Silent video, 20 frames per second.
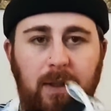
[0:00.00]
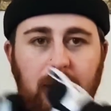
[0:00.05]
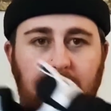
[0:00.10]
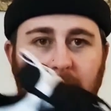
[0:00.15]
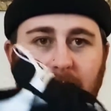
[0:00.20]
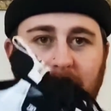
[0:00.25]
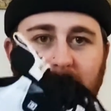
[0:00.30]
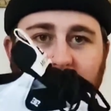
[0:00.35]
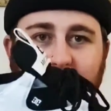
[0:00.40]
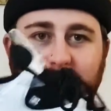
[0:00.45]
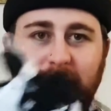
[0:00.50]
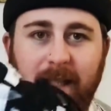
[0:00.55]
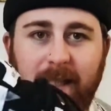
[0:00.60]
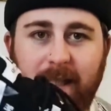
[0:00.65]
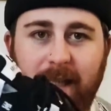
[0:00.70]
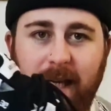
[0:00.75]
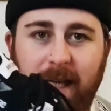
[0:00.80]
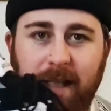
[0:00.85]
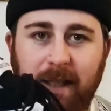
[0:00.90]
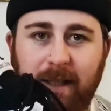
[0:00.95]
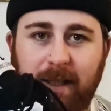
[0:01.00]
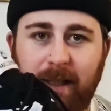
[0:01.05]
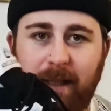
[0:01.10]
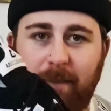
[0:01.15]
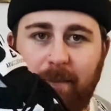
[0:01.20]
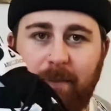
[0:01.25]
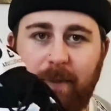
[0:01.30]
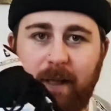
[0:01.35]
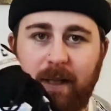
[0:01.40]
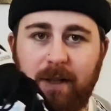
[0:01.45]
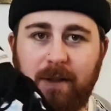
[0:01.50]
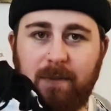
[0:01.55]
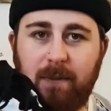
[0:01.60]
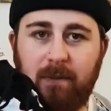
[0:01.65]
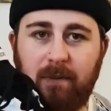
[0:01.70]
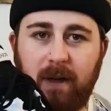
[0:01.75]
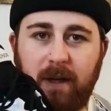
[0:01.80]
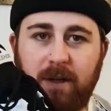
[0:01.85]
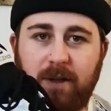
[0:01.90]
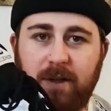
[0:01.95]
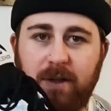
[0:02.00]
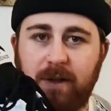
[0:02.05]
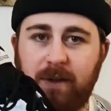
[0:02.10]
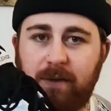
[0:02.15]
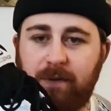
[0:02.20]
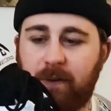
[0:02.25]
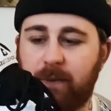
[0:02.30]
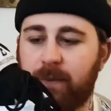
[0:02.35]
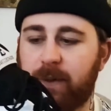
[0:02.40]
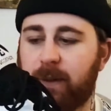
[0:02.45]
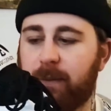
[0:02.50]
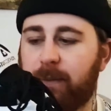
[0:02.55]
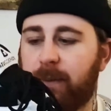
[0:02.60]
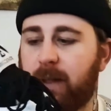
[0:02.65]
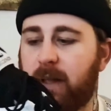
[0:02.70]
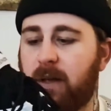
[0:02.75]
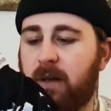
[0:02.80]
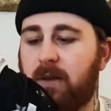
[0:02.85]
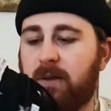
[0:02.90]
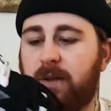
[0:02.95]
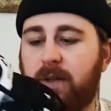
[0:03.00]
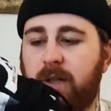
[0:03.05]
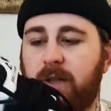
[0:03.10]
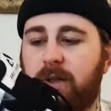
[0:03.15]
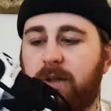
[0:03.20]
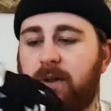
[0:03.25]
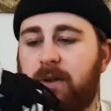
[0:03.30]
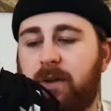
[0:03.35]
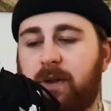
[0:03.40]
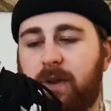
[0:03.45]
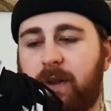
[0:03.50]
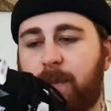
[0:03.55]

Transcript: Like I said, takes some inspirations from some of the OG shoes,